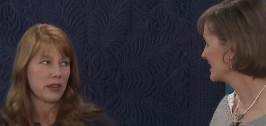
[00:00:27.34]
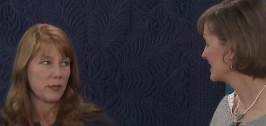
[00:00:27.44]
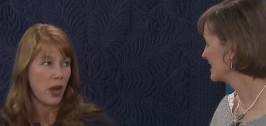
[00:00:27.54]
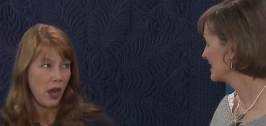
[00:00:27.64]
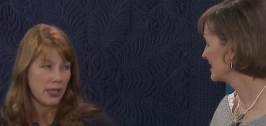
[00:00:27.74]

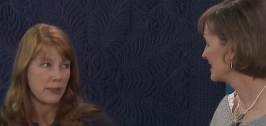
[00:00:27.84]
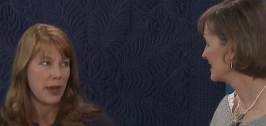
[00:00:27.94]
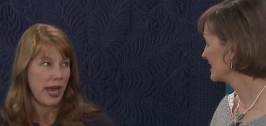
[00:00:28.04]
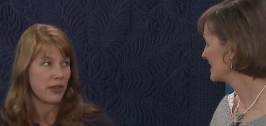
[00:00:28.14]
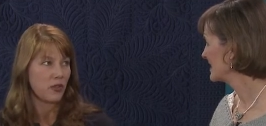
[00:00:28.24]
Speaker 1: poly
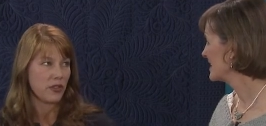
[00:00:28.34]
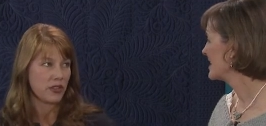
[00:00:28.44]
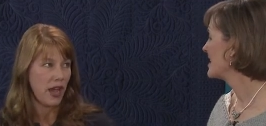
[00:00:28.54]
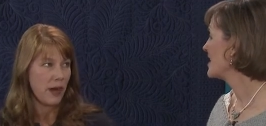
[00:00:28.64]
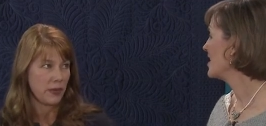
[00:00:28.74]
bat over the
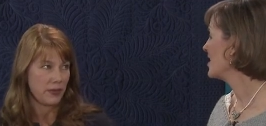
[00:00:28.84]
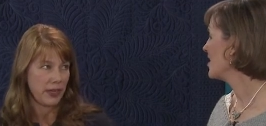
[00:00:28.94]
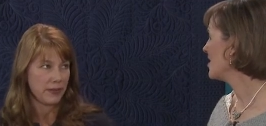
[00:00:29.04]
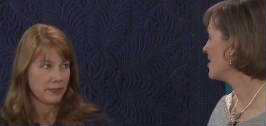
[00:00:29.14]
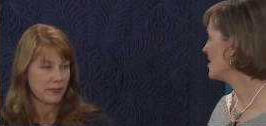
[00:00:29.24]
top of it.
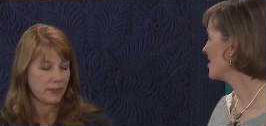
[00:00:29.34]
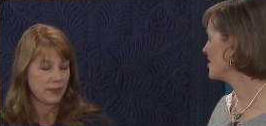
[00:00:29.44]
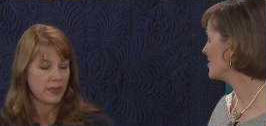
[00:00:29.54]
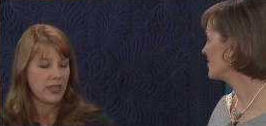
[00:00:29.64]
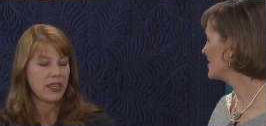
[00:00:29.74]

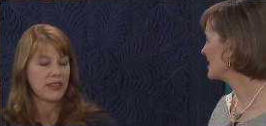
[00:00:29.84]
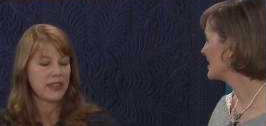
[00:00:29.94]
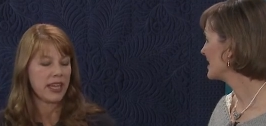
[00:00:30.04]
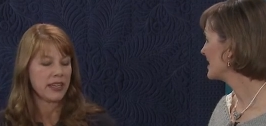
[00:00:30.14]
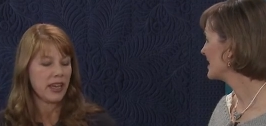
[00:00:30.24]
Oh.
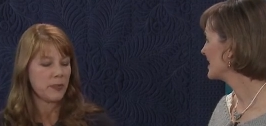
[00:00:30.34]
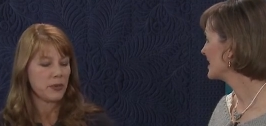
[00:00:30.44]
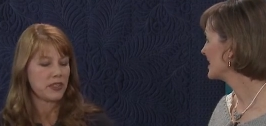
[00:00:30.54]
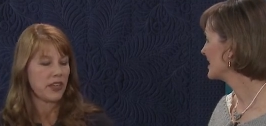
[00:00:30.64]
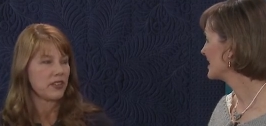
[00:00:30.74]
Then I put
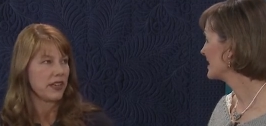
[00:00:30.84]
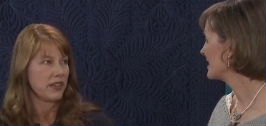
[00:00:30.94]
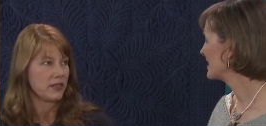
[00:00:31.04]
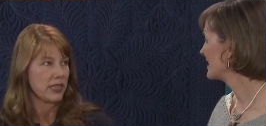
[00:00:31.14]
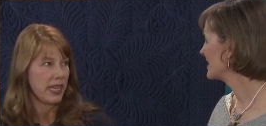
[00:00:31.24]
down a layer
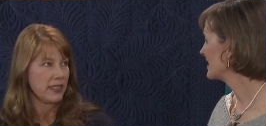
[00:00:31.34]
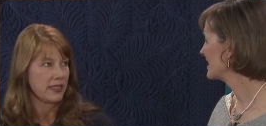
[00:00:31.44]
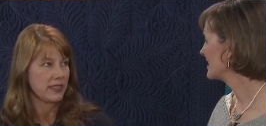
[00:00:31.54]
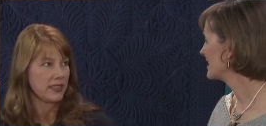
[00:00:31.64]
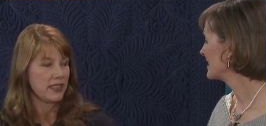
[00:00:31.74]
of lace.